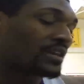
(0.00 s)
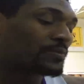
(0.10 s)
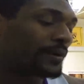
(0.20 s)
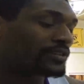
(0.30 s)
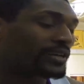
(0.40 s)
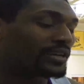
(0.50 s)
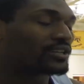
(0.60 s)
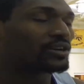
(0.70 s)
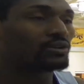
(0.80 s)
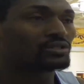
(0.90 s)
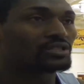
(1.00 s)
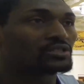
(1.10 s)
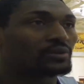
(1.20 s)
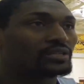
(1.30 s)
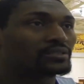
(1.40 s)
He's probably trying to get hold of
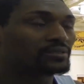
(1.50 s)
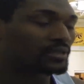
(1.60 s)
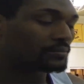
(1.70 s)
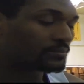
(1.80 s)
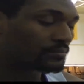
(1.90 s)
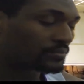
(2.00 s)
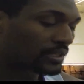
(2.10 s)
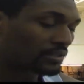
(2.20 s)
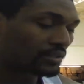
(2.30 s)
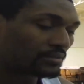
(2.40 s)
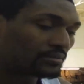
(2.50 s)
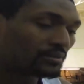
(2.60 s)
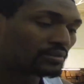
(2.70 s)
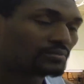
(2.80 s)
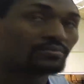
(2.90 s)
the situation, something. I don't know.
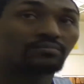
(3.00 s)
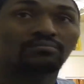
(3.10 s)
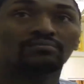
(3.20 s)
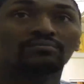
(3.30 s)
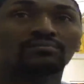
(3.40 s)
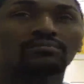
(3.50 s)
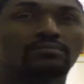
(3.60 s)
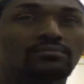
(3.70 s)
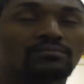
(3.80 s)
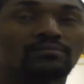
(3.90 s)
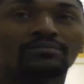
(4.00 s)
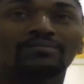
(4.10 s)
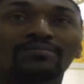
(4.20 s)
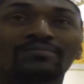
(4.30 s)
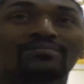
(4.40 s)
Seems seemed like, uh, I think you were talking to
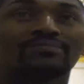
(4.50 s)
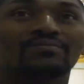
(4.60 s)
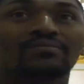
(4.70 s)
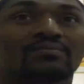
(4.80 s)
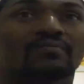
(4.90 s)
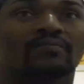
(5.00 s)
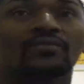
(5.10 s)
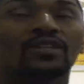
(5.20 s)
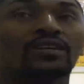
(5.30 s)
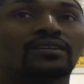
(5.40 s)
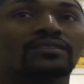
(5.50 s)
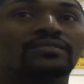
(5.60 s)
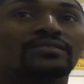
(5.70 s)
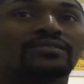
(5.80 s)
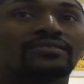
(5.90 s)
Kurt after that, and he seemed
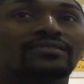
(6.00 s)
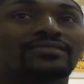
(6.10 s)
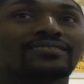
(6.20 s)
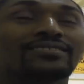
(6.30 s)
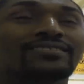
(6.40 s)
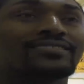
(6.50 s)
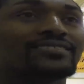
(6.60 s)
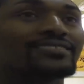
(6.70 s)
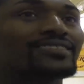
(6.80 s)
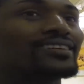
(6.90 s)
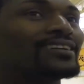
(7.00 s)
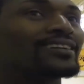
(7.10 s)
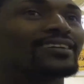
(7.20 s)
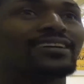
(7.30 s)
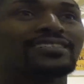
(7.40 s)
amused by it.
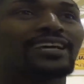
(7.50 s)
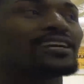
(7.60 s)
Because